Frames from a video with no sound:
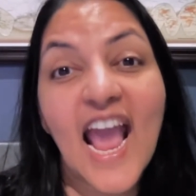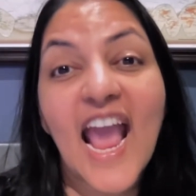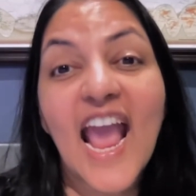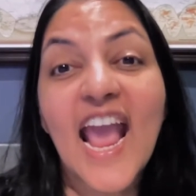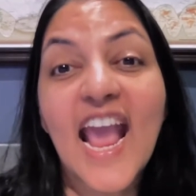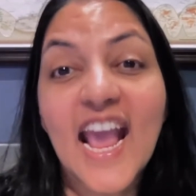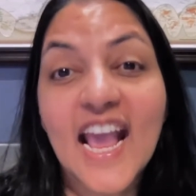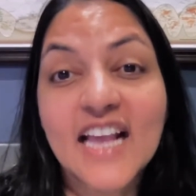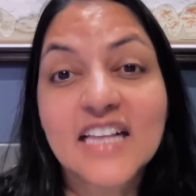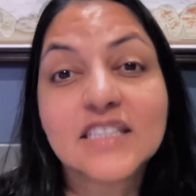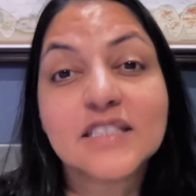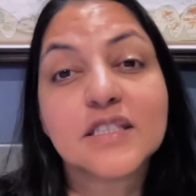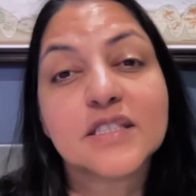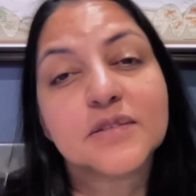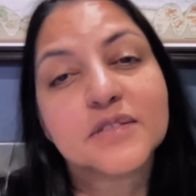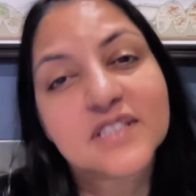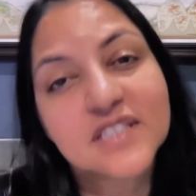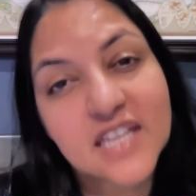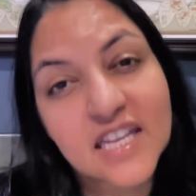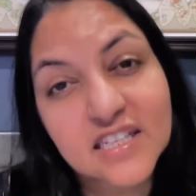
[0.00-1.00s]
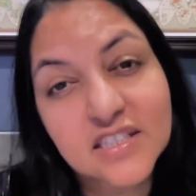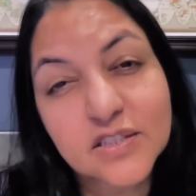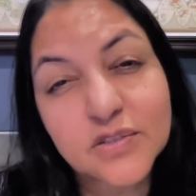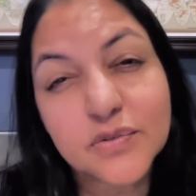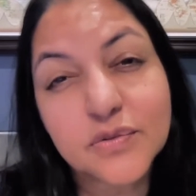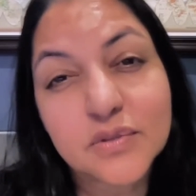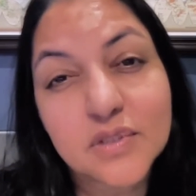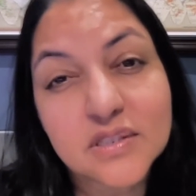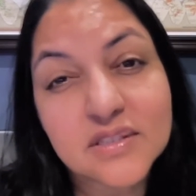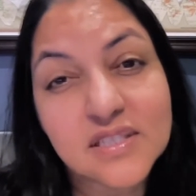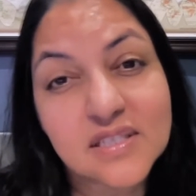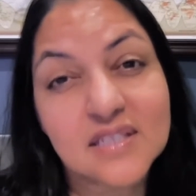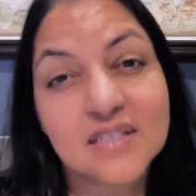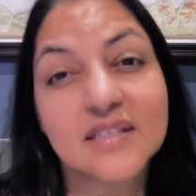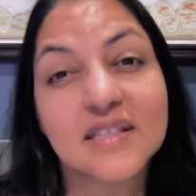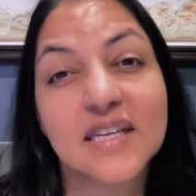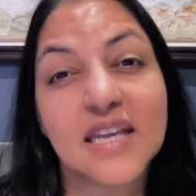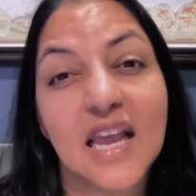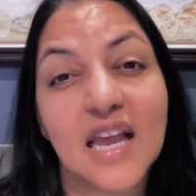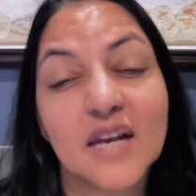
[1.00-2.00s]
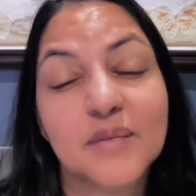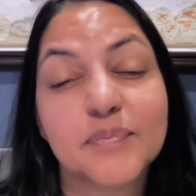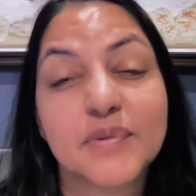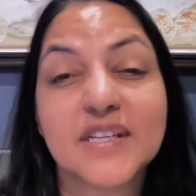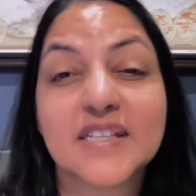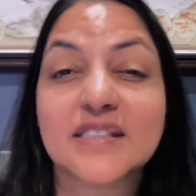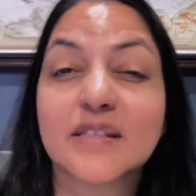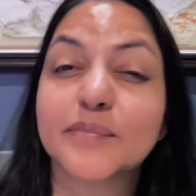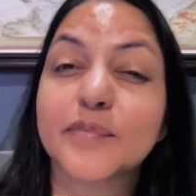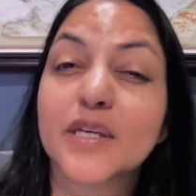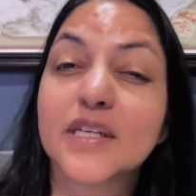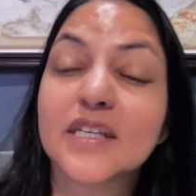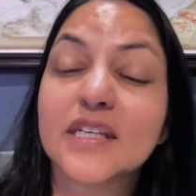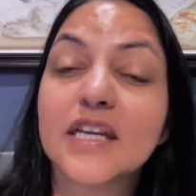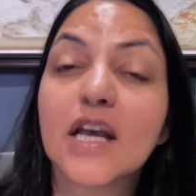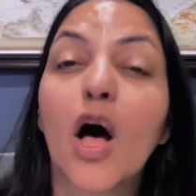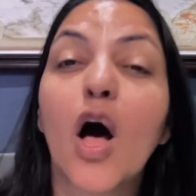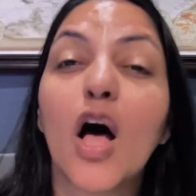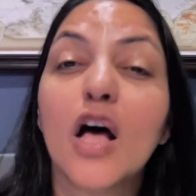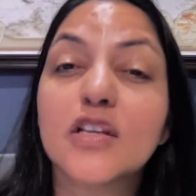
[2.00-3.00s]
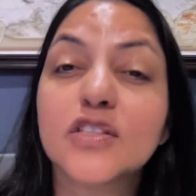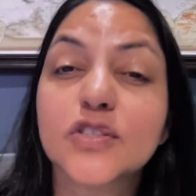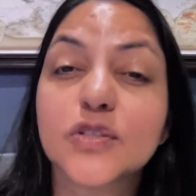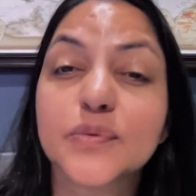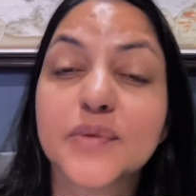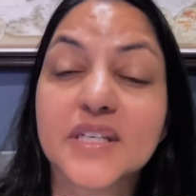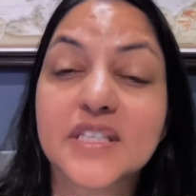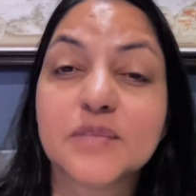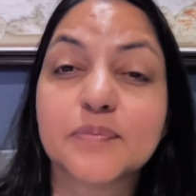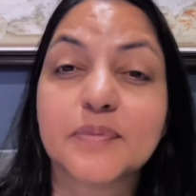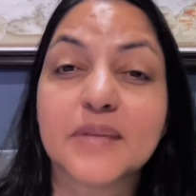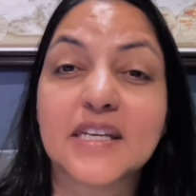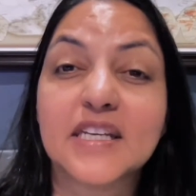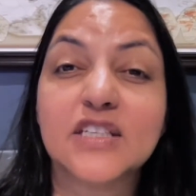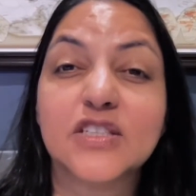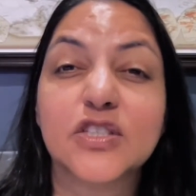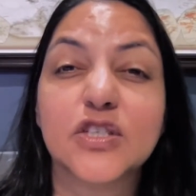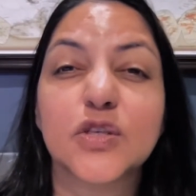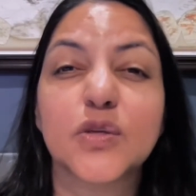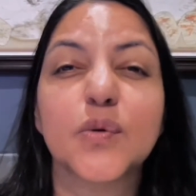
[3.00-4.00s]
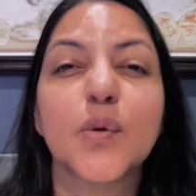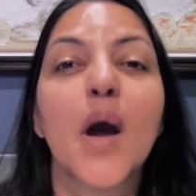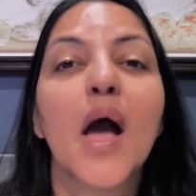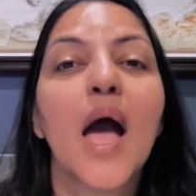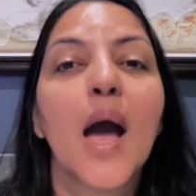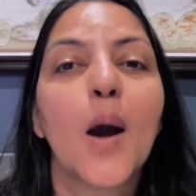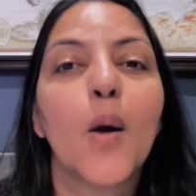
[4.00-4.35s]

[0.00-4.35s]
And stay tuned till the end, because I'm going to also explain to you